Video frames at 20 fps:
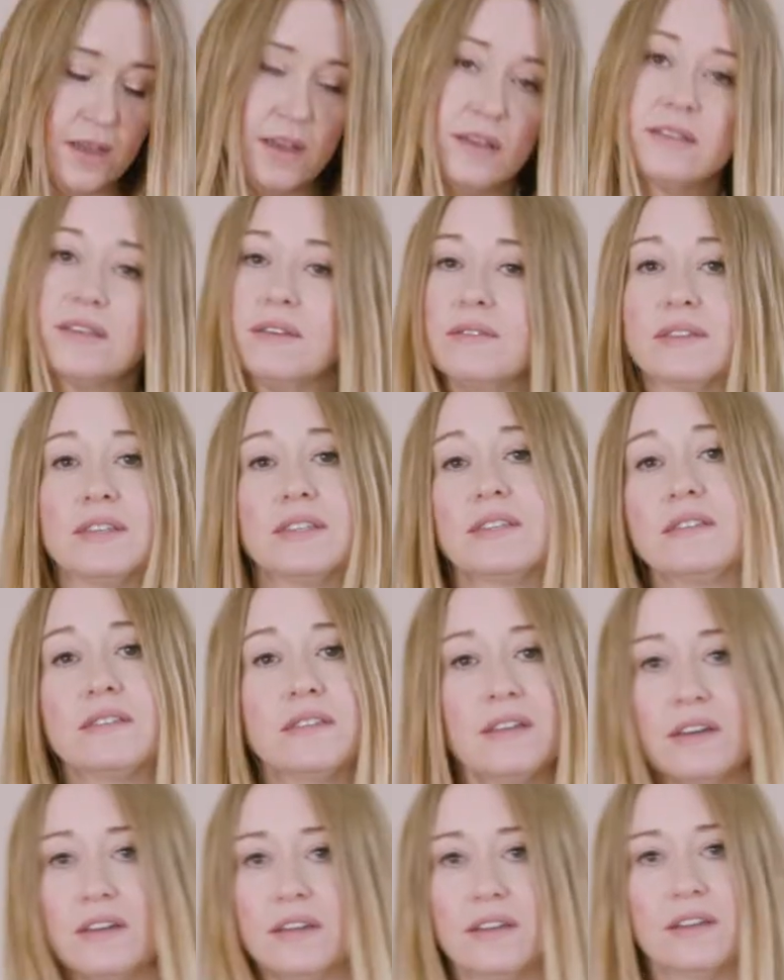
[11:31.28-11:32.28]
So this is
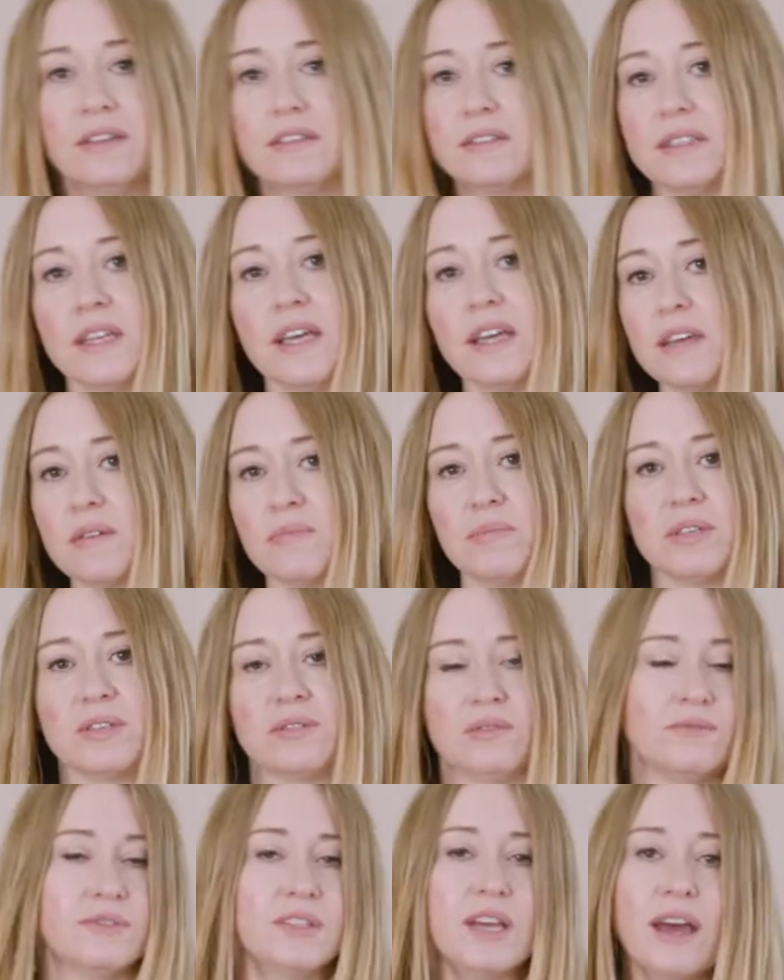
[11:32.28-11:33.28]
done. It's taken me
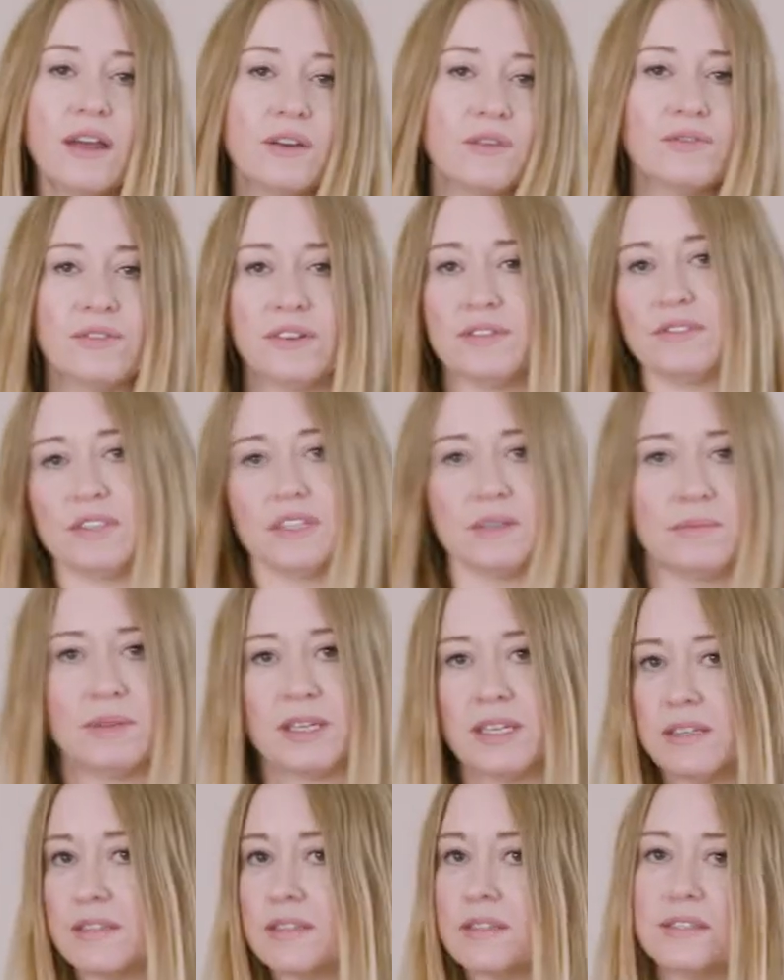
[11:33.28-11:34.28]
sort of 10 or 15
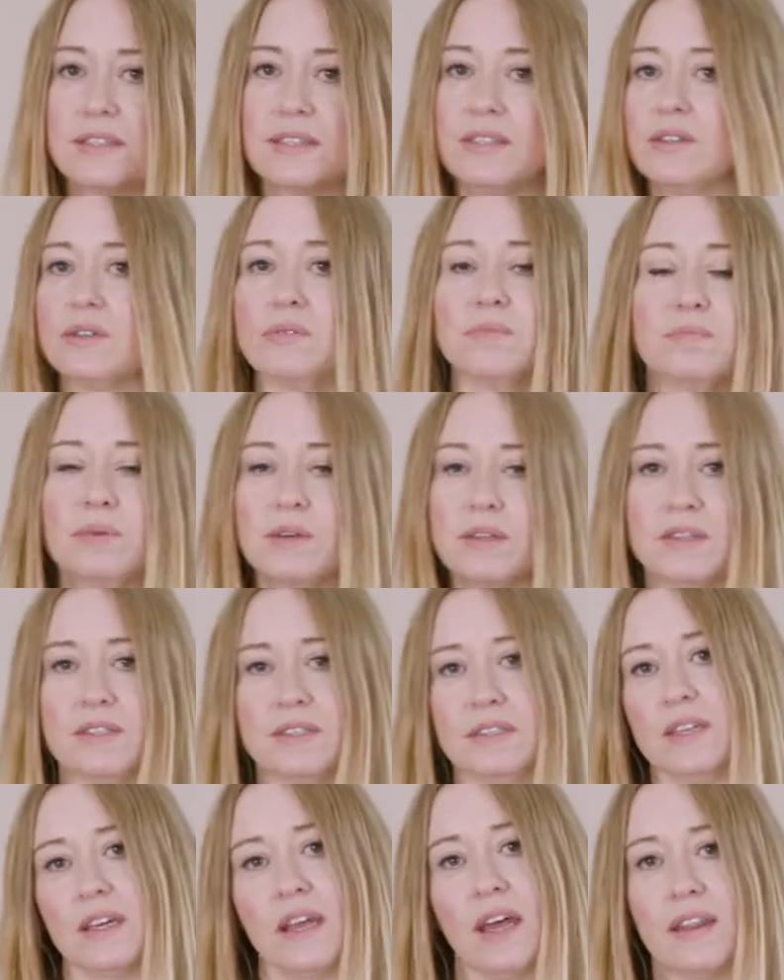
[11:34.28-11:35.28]
minutes to put
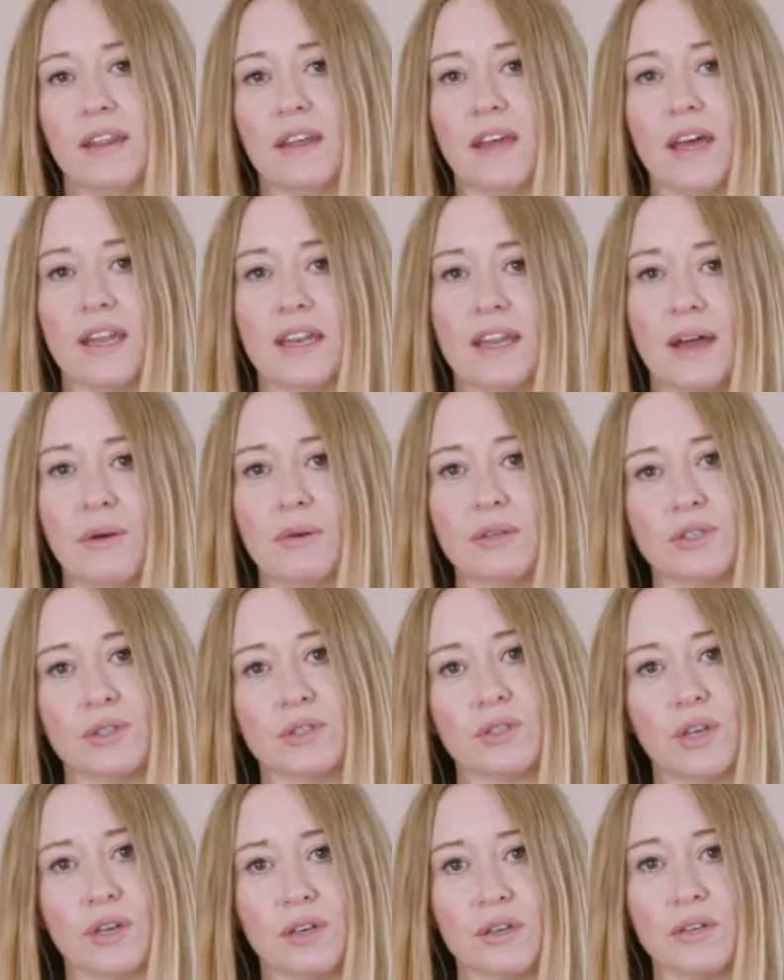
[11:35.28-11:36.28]
this together, and now it
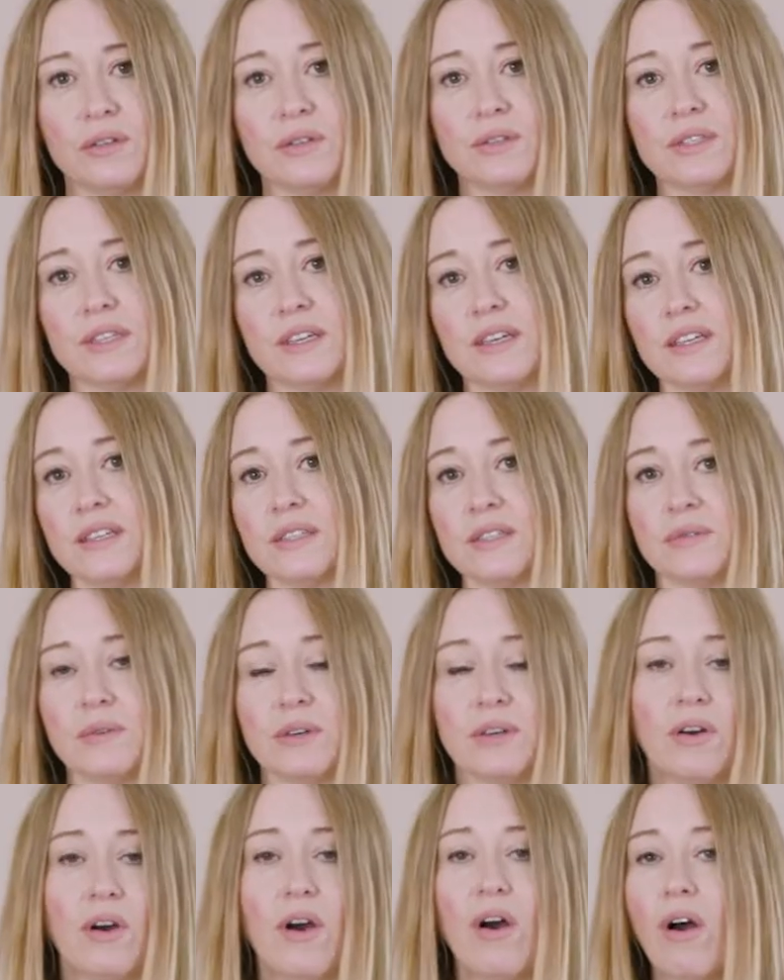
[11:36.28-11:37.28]
just goes into
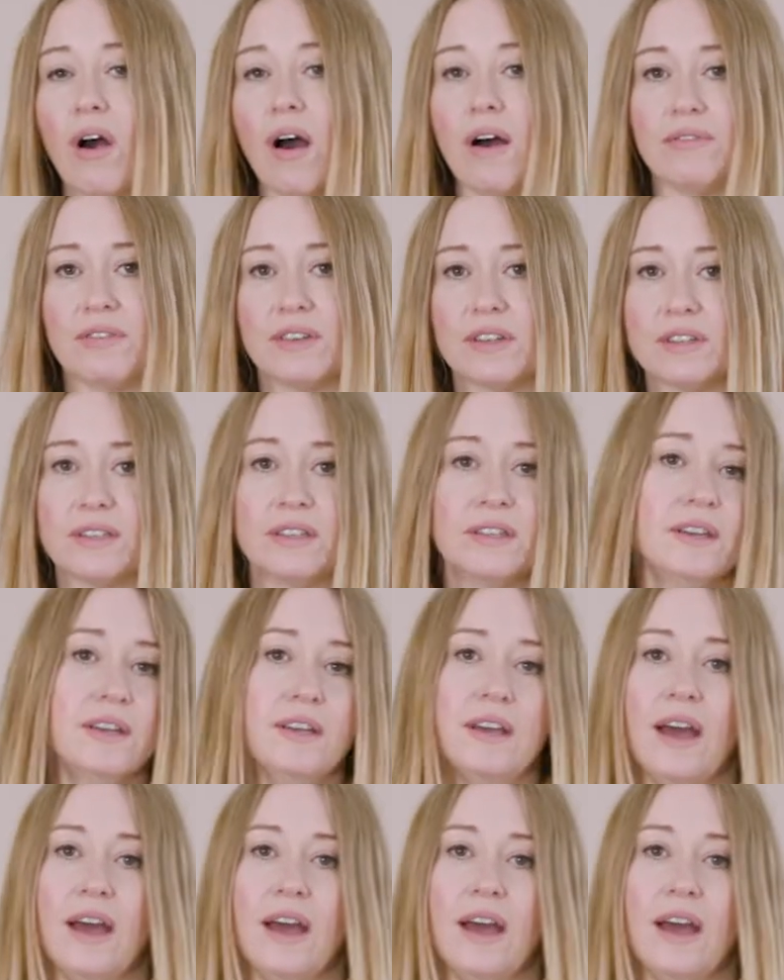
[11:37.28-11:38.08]
a hot oven